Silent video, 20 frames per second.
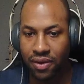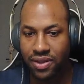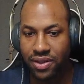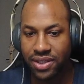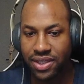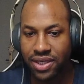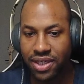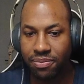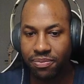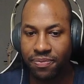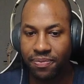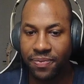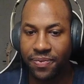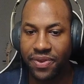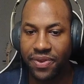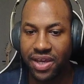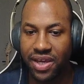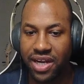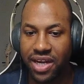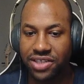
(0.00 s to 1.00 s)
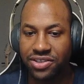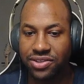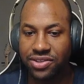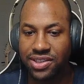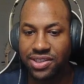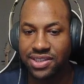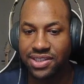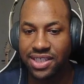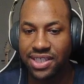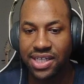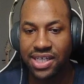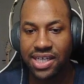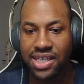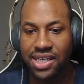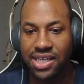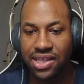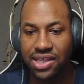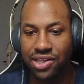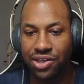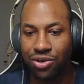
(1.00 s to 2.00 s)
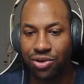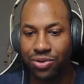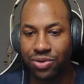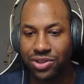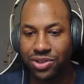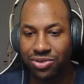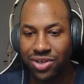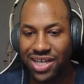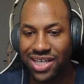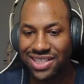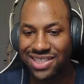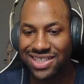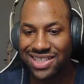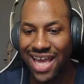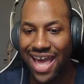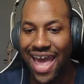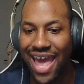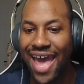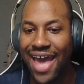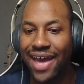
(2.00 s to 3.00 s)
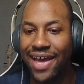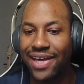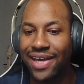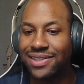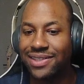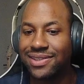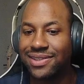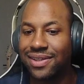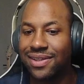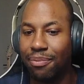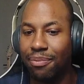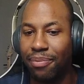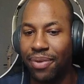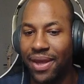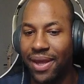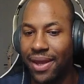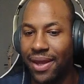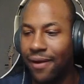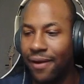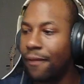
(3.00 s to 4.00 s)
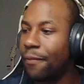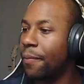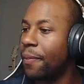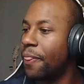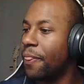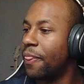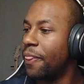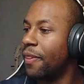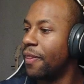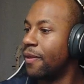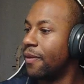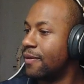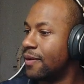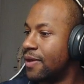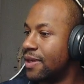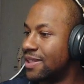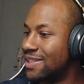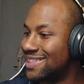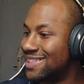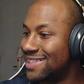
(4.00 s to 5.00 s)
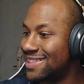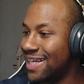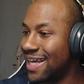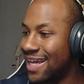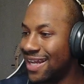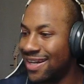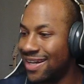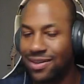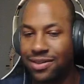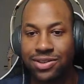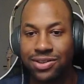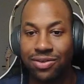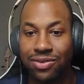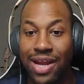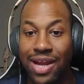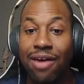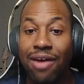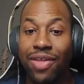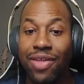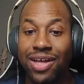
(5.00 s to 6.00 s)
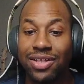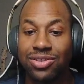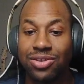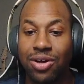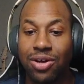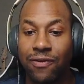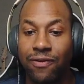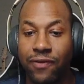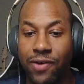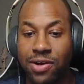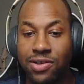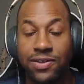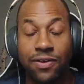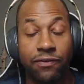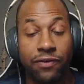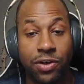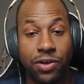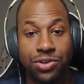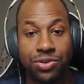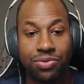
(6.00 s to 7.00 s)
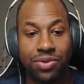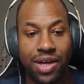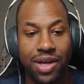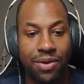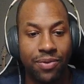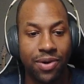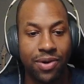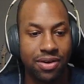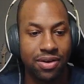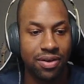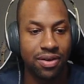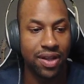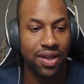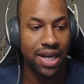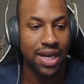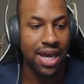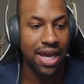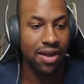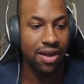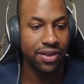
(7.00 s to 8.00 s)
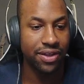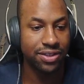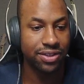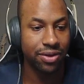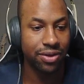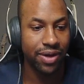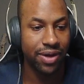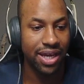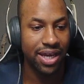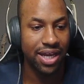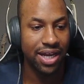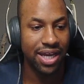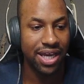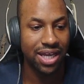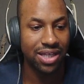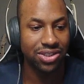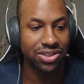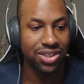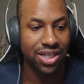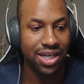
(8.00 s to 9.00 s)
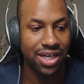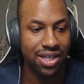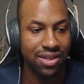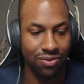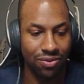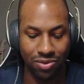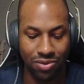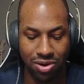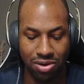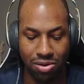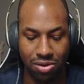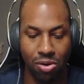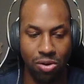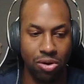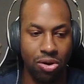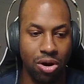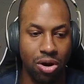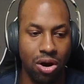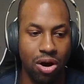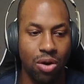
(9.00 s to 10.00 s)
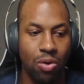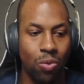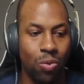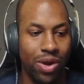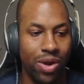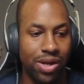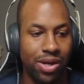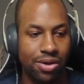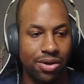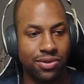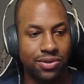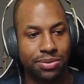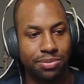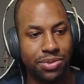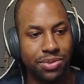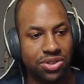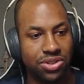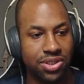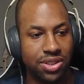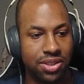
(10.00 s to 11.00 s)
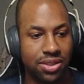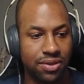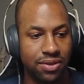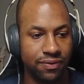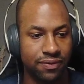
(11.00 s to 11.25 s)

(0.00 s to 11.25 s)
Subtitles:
Yep, and as you can see, the new address has been set. So now that's our first virtual network. Now let's go ahead and check the one on our Windows machine.